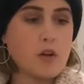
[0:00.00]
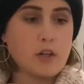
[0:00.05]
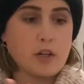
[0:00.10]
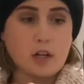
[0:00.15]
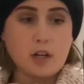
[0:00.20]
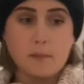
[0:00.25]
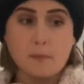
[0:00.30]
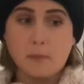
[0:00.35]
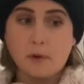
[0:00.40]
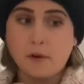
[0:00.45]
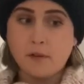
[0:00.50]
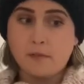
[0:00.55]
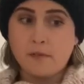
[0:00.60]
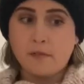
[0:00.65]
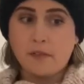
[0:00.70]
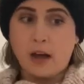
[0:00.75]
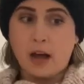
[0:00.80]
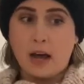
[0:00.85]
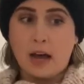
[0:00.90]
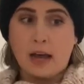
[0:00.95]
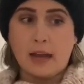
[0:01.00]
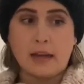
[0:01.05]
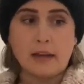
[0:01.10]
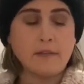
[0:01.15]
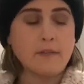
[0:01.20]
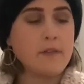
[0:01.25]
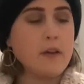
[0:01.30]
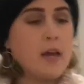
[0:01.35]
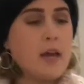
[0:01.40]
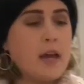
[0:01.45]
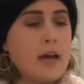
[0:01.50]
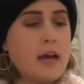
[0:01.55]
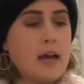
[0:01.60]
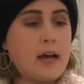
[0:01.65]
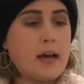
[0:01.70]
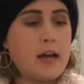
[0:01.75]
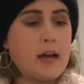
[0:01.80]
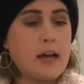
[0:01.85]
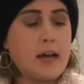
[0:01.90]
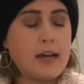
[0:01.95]
number 5.
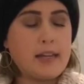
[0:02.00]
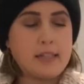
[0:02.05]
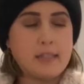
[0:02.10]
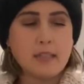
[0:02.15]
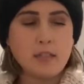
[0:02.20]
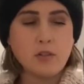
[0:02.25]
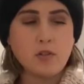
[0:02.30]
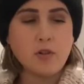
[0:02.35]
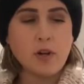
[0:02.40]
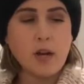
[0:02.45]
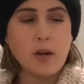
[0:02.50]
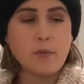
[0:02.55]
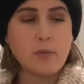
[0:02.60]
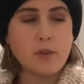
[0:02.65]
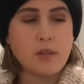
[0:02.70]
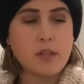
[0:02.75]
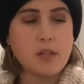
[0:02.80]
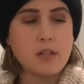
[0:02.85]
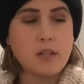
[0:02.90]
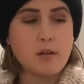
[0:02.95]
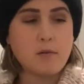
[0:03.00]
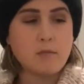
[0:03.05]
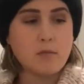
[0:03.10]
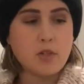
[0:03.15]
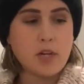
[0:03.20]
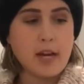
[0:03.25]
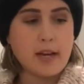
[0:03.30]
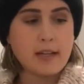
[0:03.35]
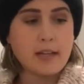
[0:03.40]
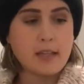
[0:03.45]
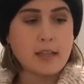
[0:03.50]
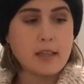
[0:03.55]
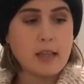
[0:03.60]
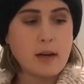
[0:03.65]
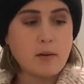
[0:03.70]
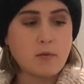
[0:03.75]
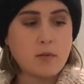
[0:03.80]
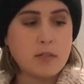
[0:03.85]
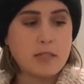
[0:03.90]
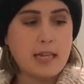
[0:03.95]
I did try it with the denim jacket.
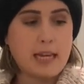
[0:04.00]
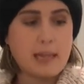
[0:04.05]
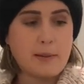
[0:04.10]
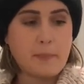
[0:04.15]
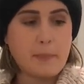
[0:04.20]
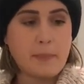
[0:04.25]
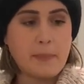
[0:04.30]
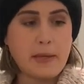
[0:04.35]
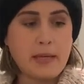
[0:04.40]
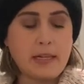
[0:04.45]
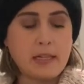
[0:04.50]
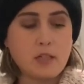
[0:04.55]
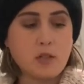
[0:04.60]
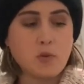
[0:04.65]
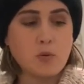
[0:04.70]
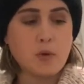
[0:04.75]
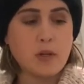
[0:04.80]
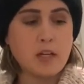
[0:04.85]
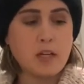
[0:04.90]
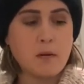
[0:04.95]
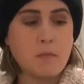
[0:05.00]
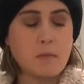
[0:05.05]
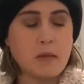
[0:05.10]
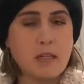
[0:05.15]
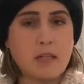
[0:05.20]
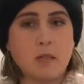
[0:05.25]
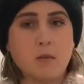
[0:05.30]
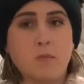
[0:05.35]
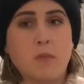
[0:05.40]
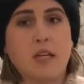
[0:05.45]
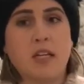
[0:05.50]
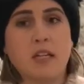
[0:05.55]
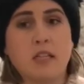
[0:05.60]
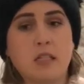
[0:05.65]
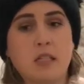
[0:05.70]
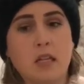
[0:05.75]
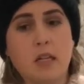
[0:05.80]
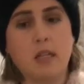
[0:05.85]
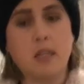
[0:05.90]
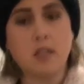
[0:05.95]
That was a big swing and a miss
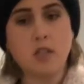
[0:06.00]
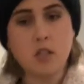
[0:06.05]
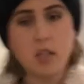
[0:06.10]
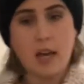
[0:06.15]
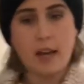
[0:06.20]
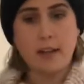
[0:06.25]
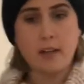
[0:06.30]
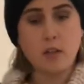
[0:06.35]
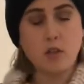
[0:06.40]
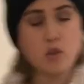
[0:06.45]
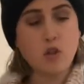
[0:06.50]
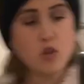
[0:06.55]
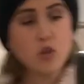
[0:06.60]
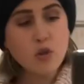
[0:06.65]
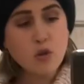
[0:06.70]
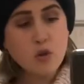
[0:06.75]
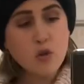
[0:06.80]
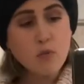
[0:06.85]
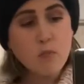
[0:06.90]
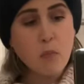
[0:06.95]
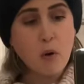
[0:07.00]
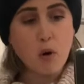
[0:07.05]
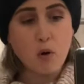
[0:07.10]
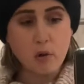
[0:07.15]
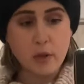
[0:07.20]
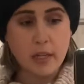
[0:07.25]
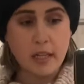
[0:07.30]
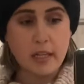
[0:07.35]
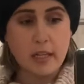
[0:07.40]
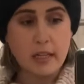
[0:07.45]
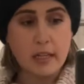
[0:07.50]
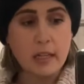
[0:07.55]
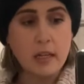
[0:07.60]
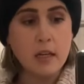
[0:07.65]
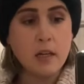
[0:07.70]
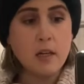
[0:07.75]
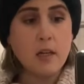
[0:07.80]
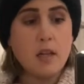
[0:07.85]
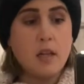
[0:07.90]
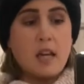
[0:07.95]
because it is like too bulky,
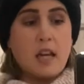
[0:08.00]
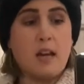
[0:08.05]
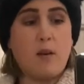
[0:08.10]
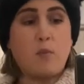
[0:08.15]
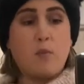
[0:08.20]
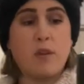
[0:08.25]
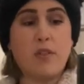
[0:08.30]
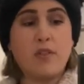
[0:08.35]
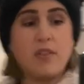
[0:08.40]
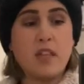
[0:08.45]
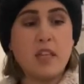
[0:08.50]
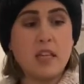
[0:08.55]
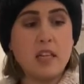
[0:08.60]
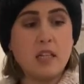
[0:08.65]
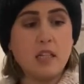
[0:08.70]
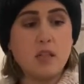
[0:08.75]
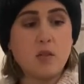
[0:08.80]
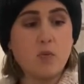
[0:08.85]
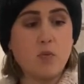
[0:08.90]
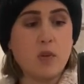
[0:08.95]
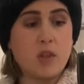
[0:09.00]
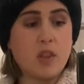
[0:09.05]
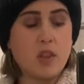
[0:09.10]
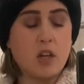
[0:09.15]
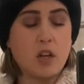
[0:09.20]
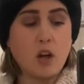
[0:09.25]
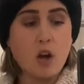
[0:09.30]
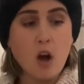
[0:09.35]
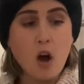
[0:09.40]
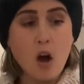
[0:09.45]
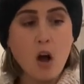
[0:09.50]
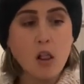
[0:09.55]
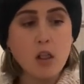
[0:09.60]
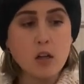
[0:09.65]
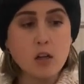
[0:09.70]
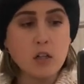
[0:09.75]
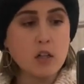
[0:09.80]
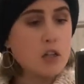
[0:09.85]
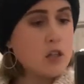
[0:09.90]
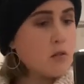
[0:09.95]
and with this, with the
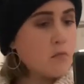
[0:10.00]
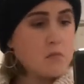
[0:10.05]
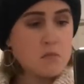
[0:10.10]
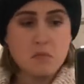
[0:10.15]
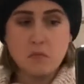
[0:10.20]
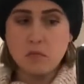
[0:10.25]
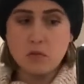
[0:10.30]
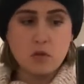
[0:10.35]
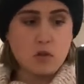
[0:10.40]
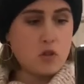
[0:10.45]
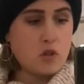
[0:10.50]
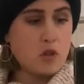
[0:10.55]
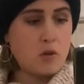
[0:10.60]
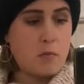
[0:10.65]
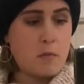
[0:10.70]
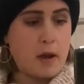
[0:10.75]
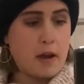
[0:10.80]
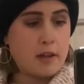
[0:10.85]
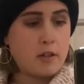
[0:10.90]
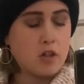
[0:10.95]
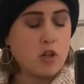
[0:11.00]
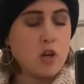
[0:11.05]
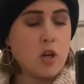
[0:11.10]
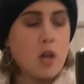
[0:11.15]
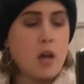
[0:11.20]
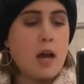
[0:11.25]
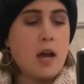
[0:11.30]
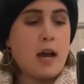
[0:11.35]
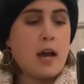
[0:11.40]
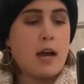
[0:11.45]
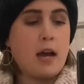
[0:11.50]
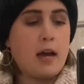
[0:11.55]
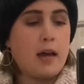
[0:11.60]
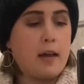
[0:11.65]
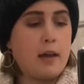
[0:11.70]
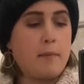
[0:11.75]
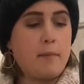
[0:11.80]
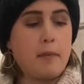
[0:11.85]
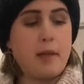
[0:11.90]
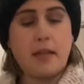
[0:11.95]
collar, too much.
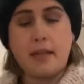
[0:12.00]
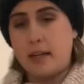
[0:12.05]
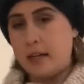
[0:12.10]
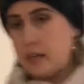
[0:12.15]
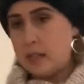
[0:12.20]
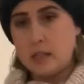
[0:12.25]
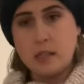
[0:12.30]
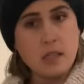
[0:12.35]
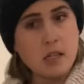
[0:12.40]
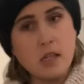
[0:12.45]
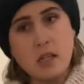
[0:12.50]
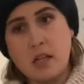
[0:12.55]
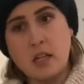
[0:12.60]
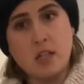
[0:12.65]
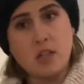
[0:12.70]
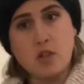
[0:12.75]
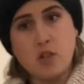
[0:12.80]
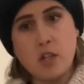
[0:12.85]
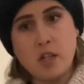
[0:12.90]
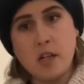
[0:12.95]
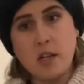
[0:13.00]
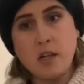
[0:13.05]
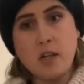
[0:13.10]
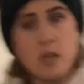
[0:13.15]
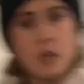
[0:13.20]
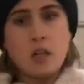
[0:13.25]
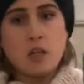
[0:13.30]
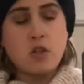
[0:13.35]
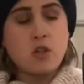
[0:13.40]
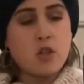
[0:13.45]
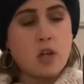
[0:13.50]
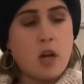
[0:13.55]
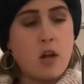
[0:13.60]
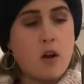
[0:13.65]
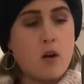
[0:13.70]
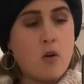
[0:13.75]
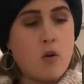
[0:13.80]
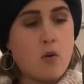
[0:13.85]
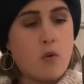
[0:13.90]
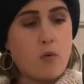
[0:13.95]
It isn't itchy,
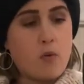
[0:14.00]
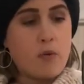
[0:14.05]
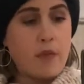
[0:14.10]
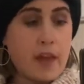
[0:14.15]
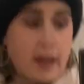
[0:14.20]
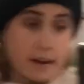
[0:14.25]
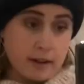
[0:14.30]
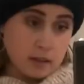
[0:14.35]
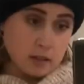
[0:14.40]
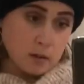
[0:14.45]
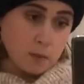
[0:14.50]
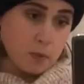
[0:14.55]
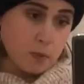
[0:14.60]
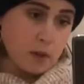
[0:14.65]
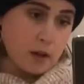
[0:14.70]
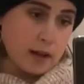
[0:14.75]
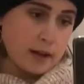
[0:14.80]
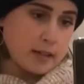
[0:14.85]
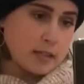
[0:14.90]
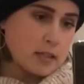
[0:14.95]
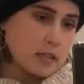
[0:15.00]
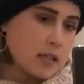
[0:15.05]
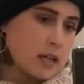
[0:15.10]
so that is a plus.